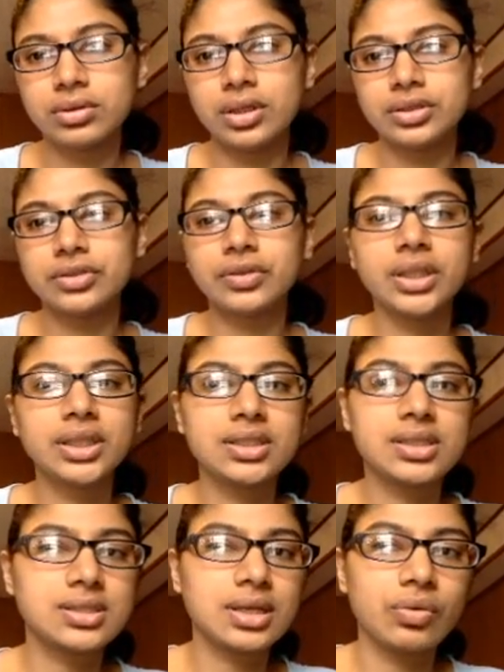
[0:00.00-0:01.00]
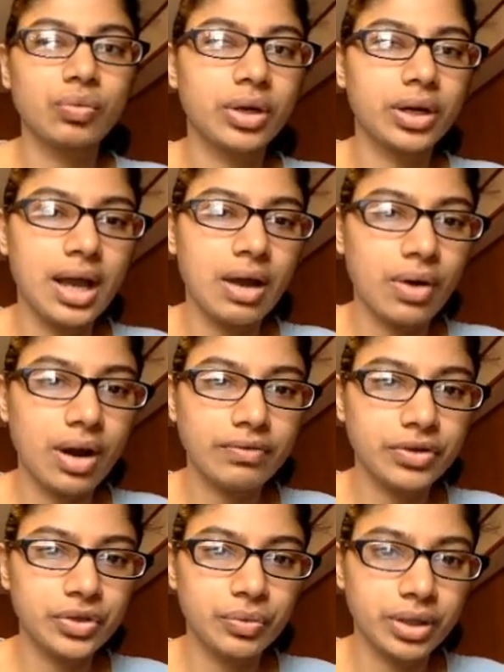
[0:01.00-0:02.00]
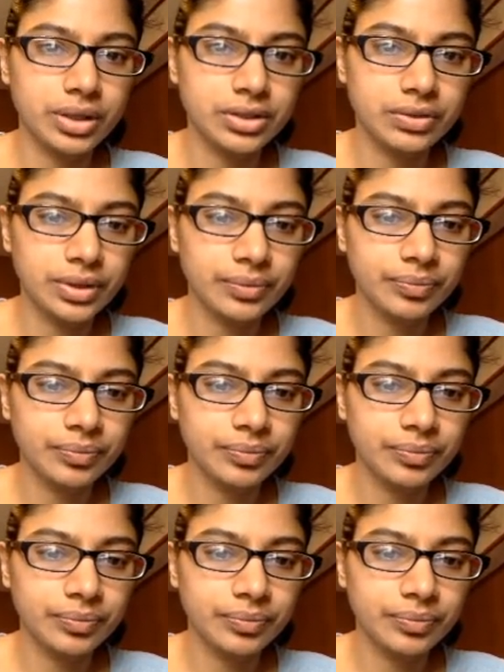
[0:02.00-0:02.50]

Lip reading: So really, this is however you want to do it.